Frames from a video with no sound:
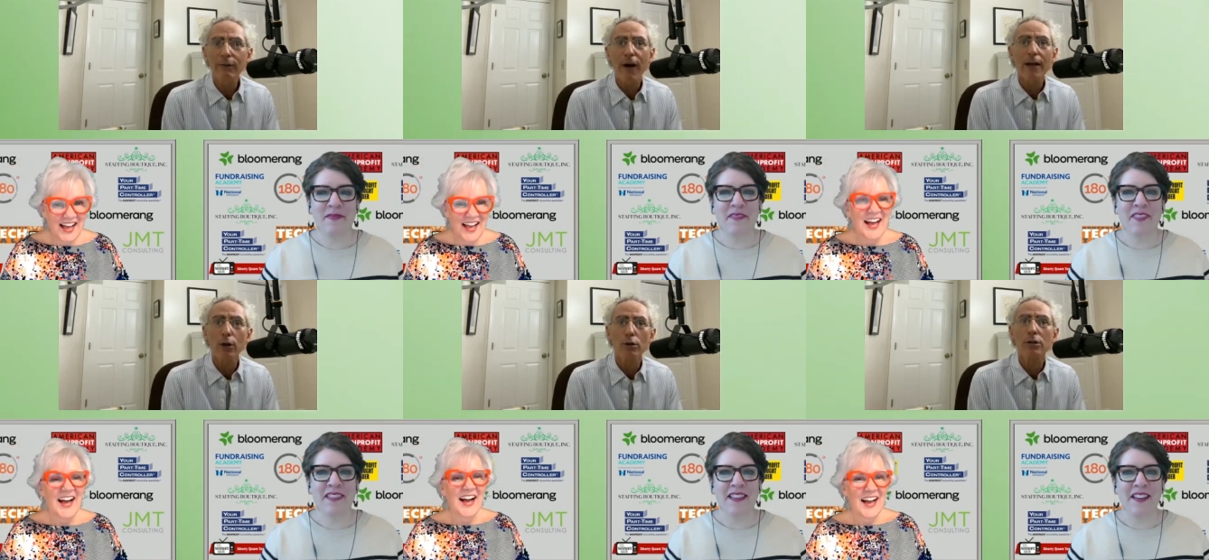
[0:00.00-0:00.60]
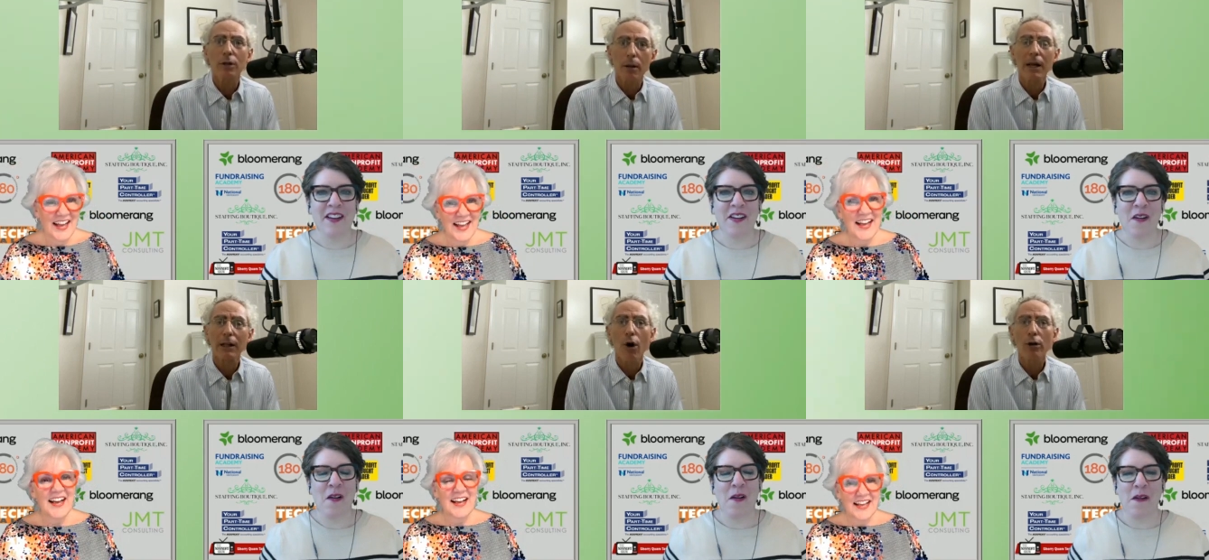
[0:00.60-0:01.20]
Speaker 1: find those
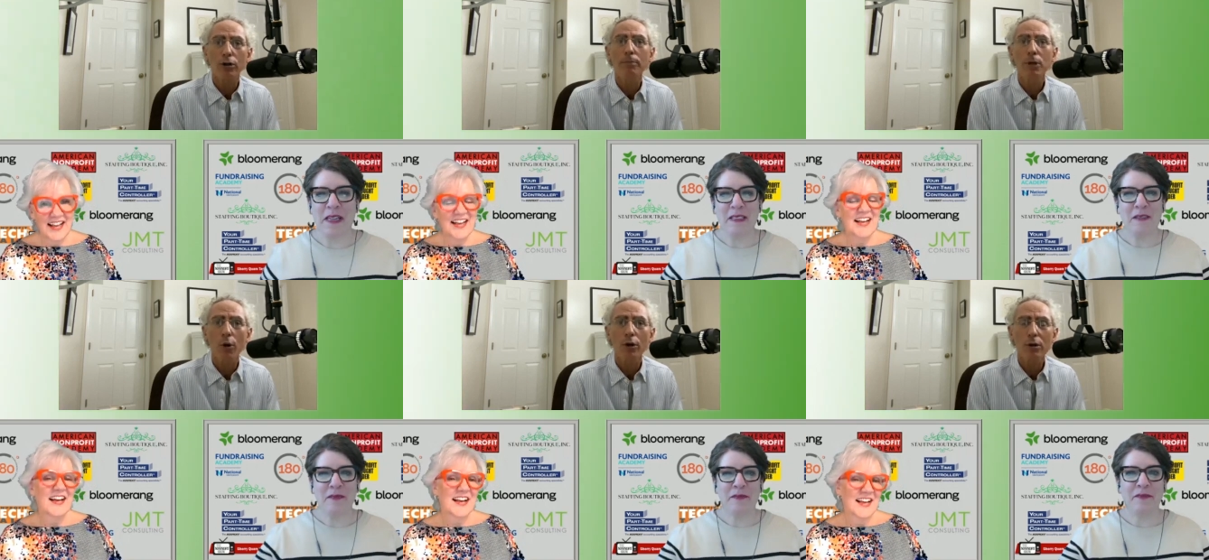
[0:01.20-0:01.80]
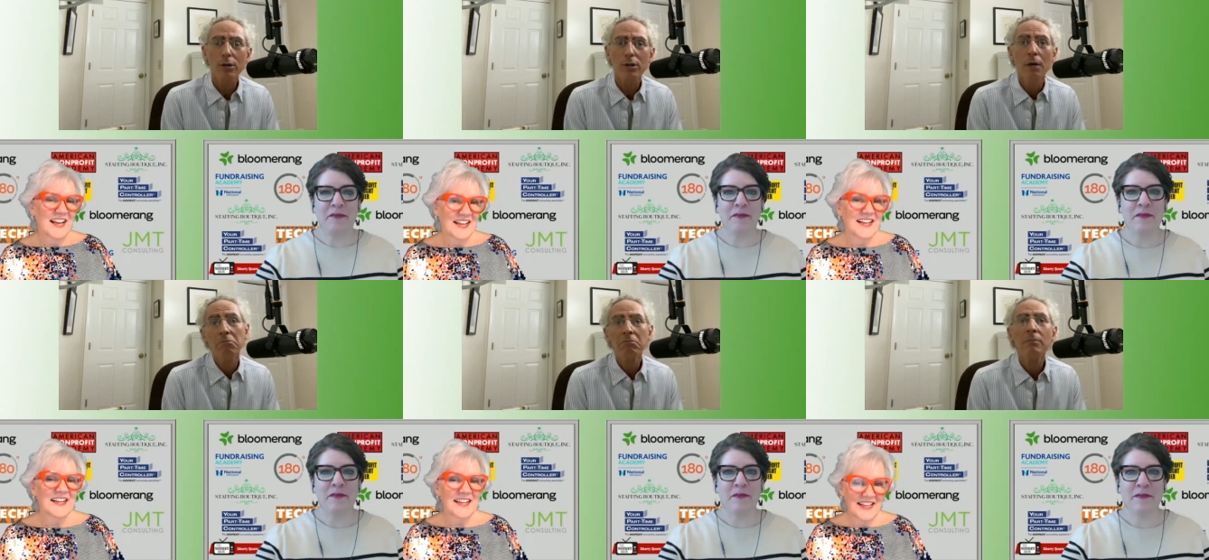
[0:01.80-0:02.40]
committed long-term donors.
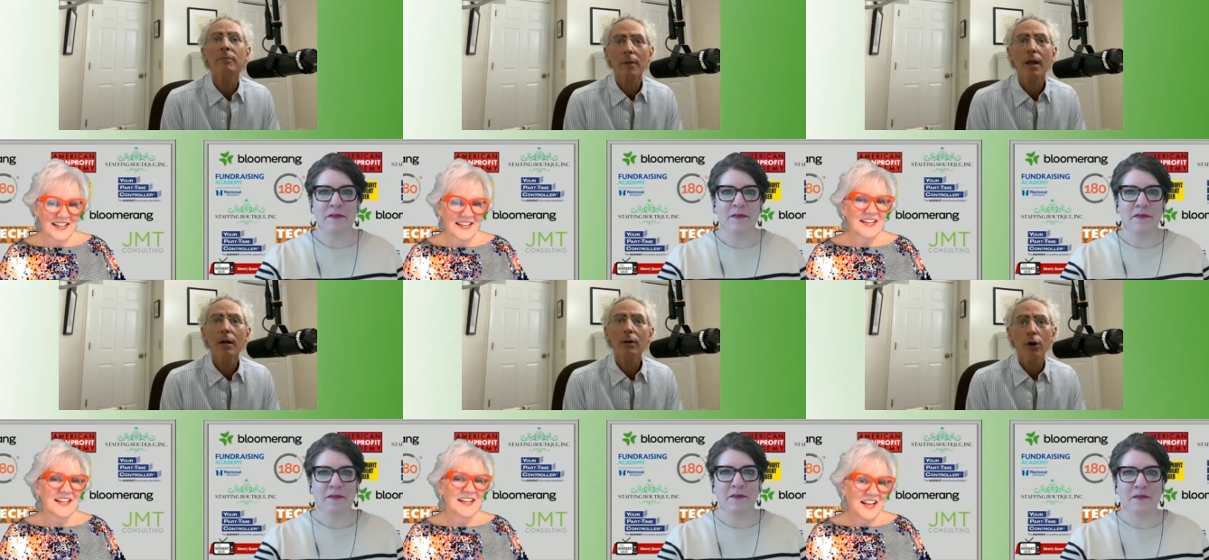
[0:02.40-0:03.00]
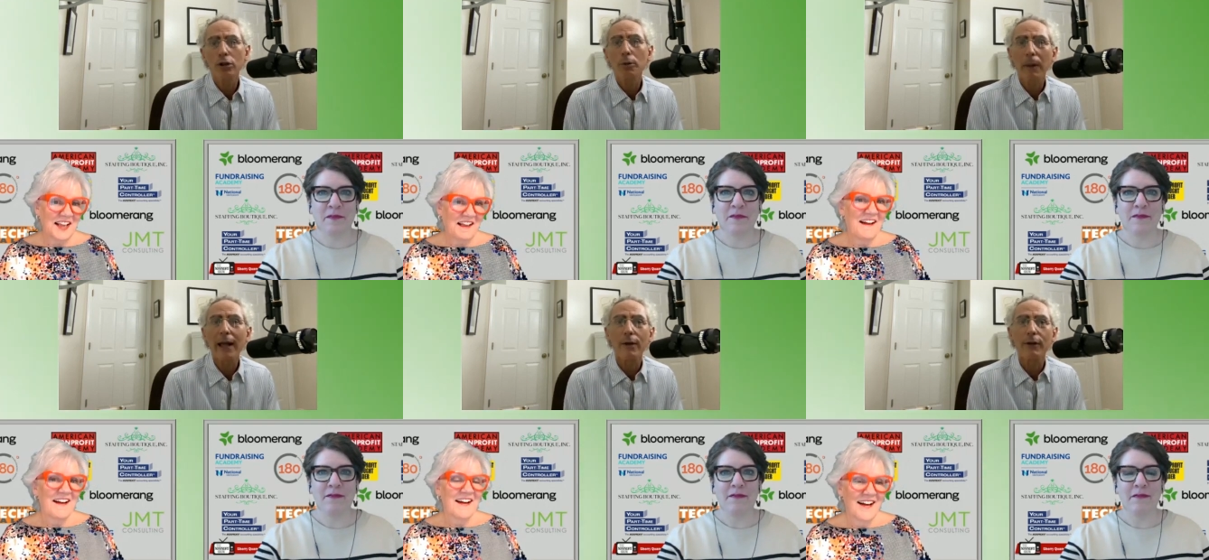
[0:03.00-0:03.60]
Launch your
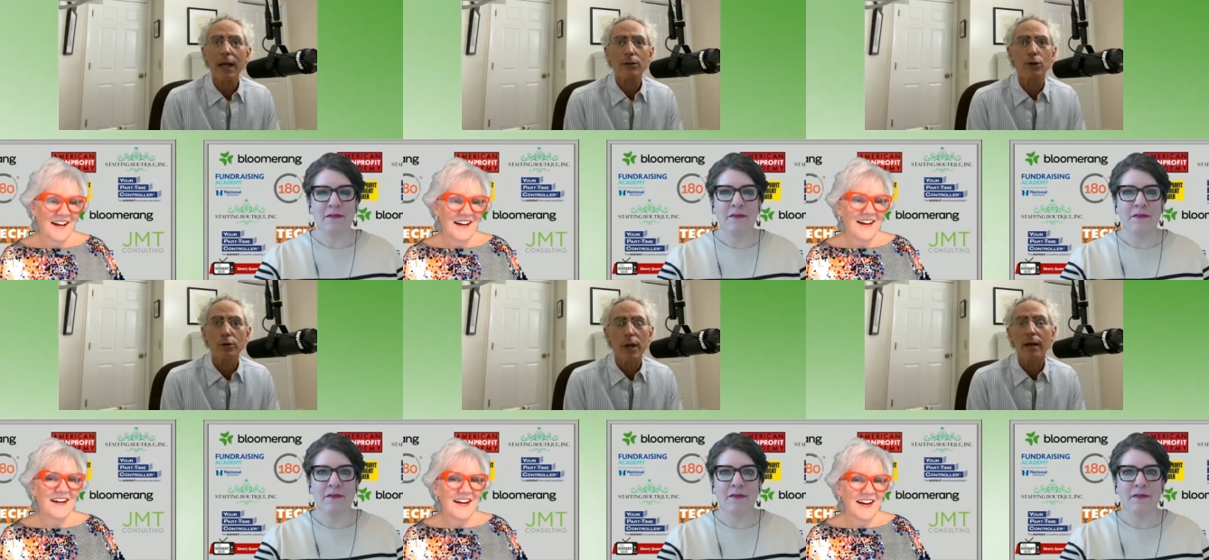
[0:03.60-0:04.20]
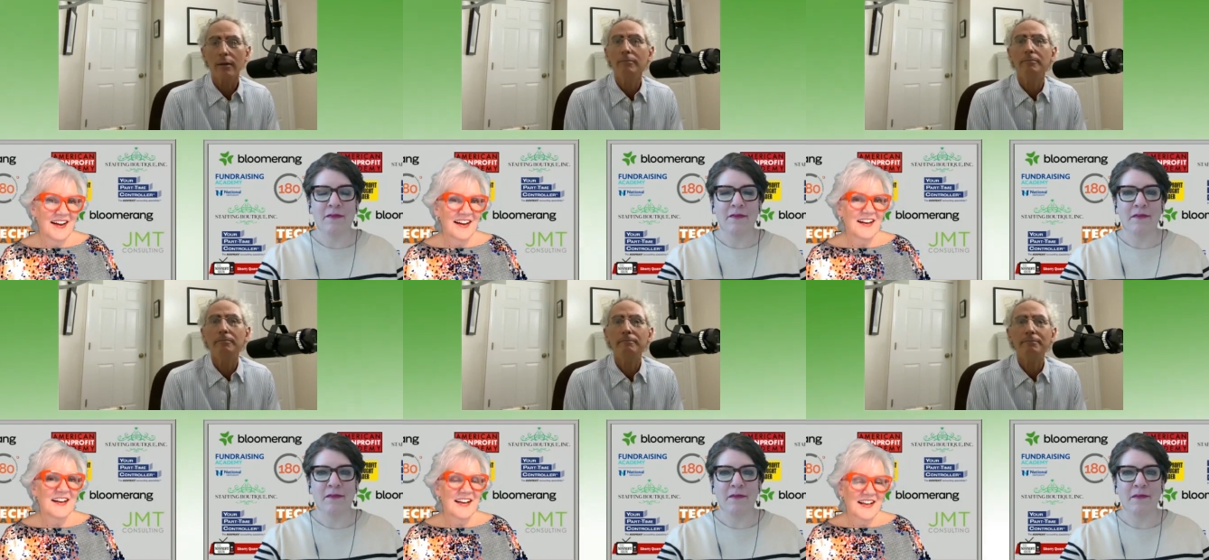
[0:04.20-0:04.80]
plan giving next Tuesday.
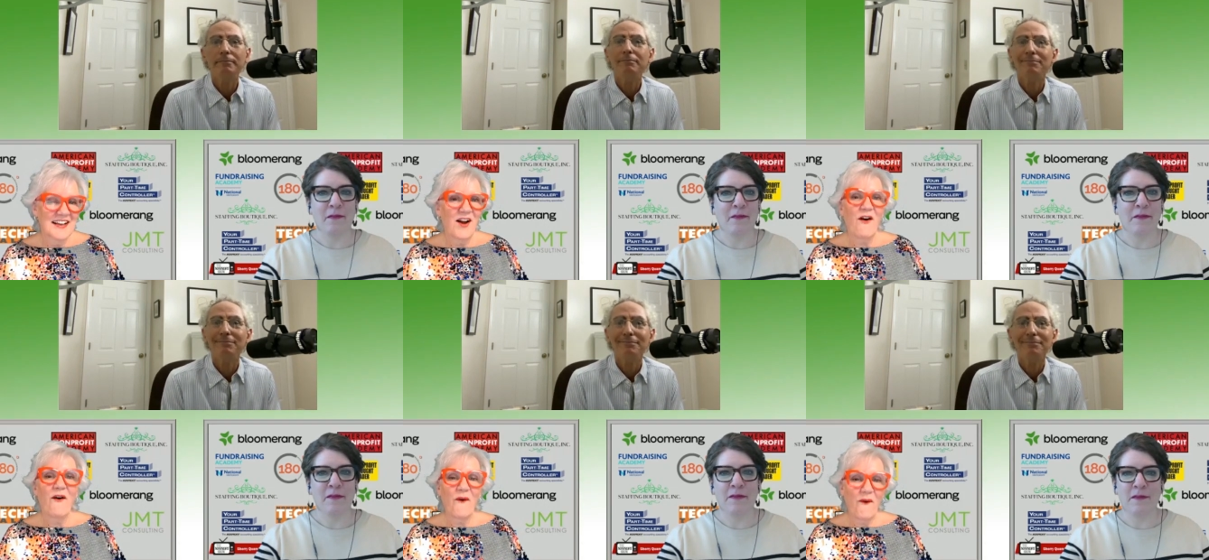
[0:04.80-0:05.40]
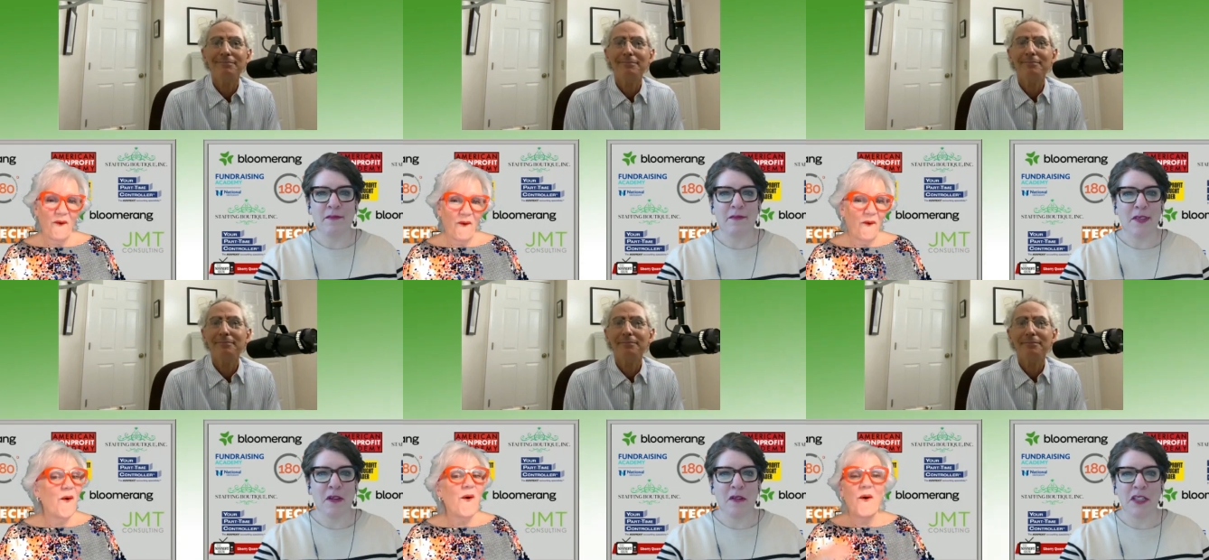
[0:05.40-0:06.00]

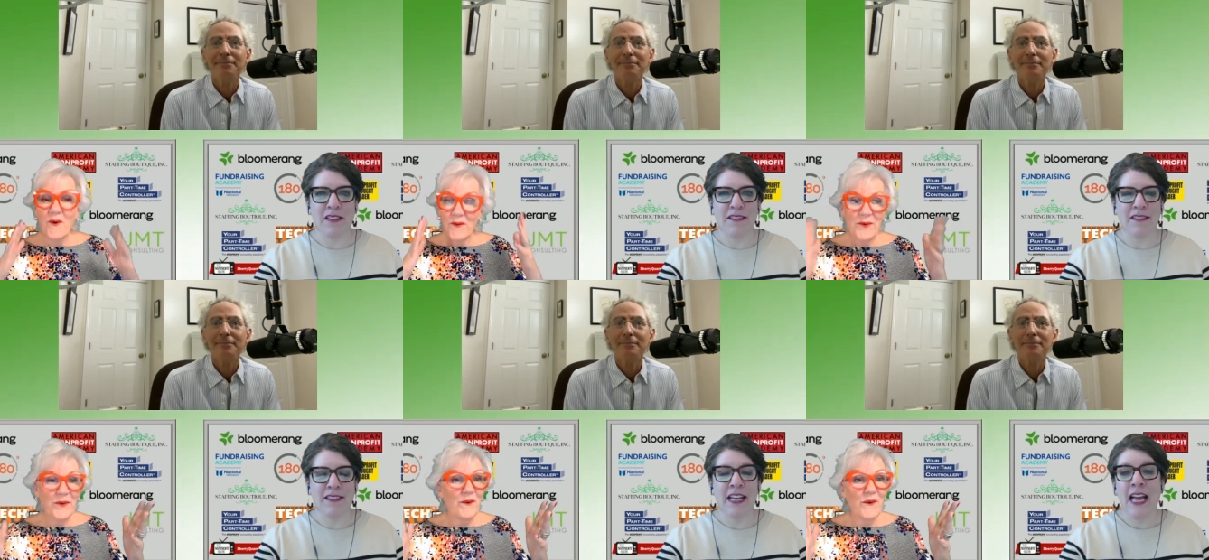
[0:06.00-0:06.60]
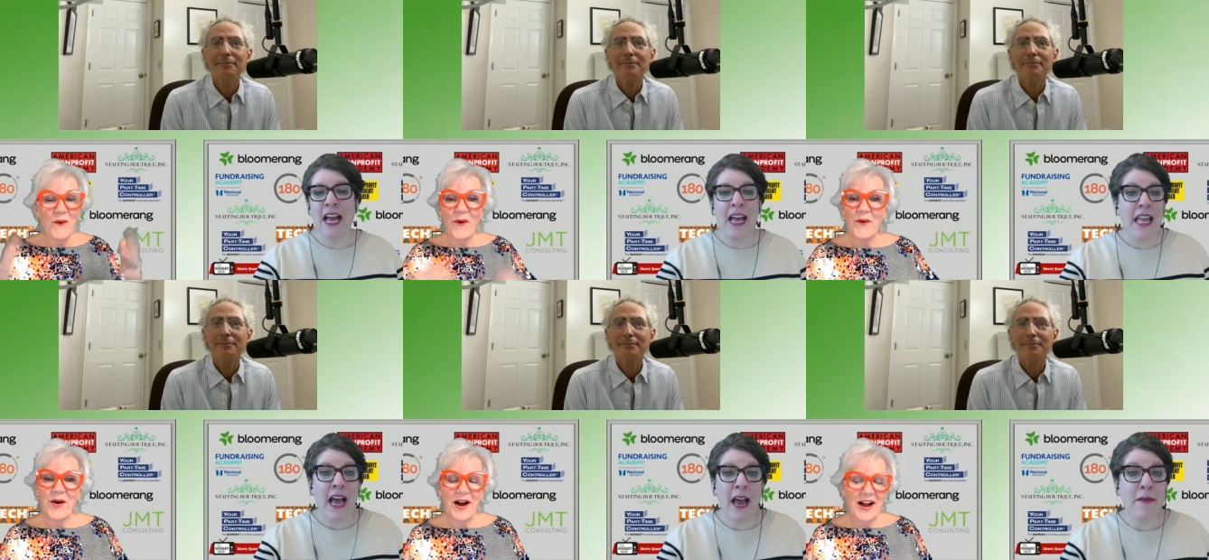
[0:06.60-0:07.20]
Speaker 2: So good.
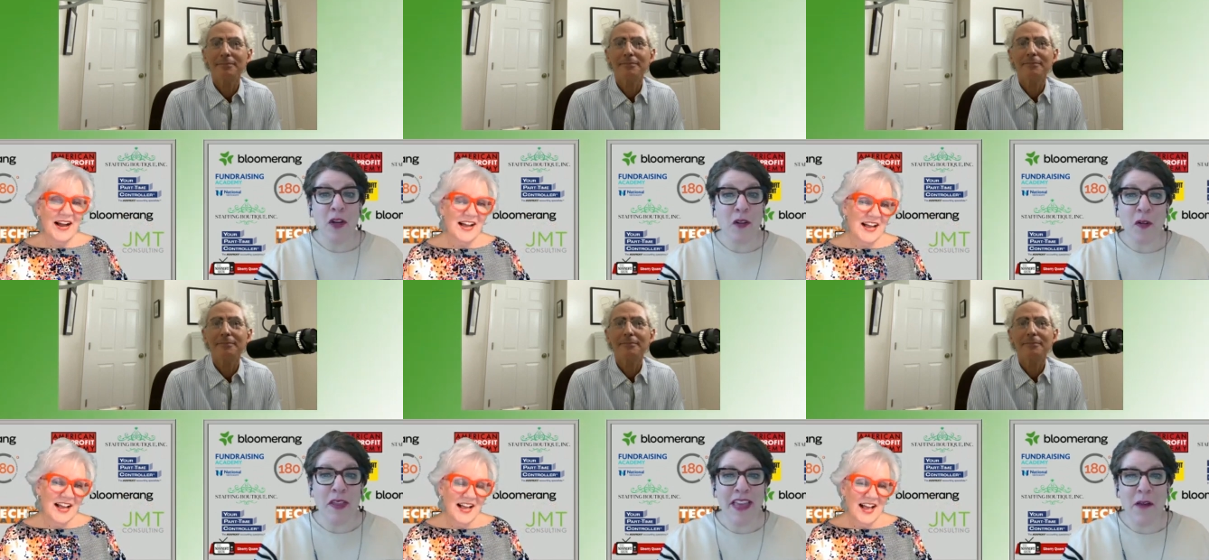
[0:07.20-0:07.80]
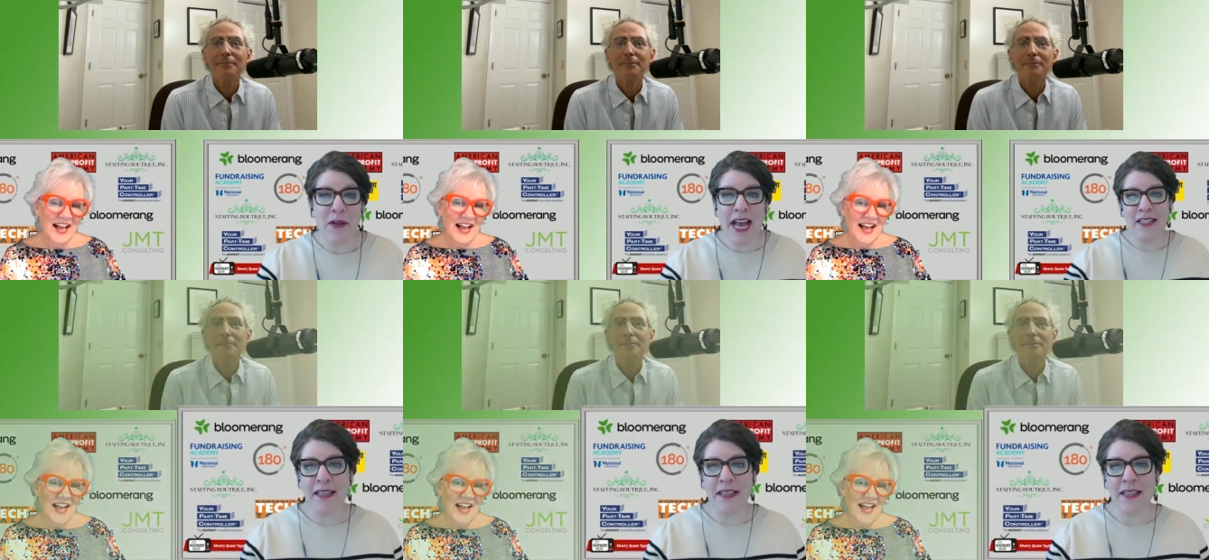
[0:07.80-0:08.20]
Yeah, I mean, the only thing I would add to